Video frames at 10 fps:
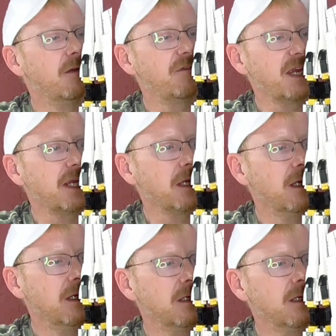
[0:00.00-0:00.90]

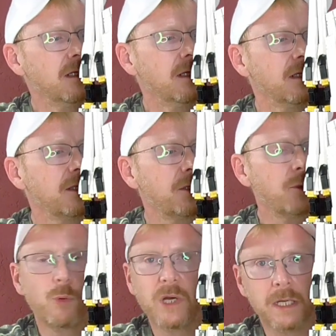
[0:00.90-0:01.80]
thing.
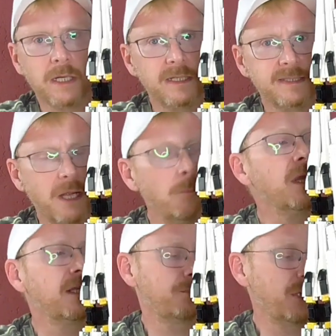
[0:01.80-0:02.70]
You really need
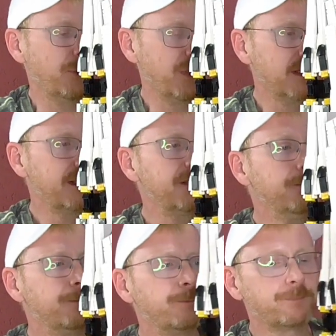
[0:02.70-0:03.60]
some experience.
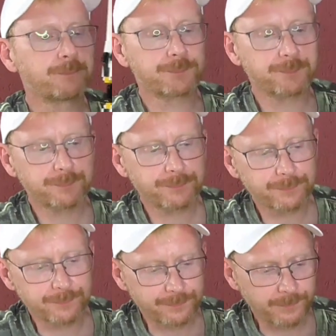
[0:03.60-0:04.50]

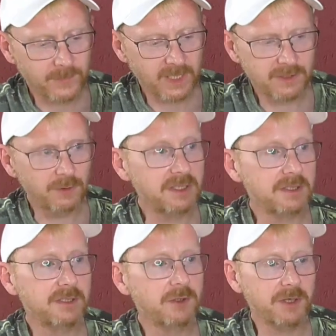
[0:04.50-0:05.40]
So this
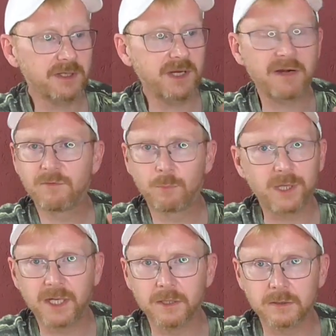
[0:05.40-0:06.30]
is not a set for
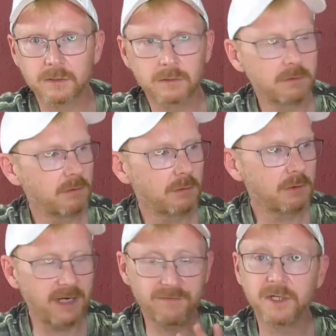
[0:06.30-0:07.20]
beginners,
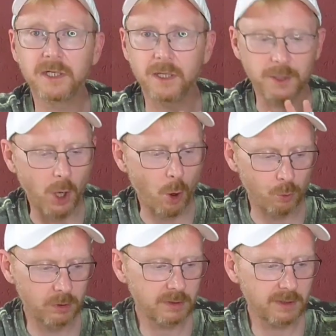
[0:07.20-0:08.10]
definitely
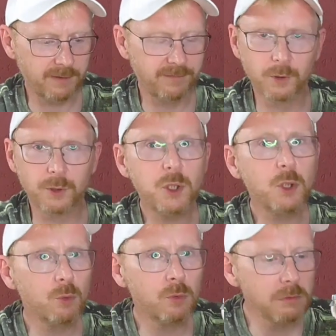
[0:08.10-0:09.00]
no. If you're
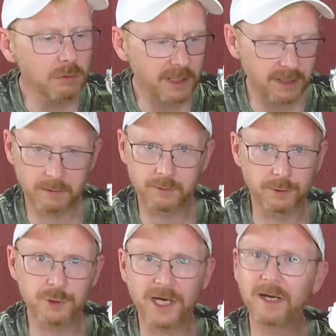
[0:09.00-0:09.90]
new here to
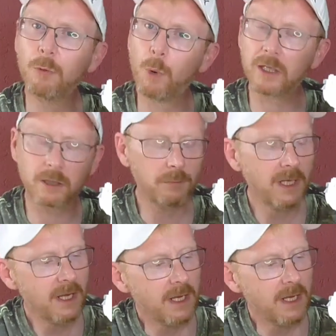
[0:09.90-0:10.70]
the channel, welcome.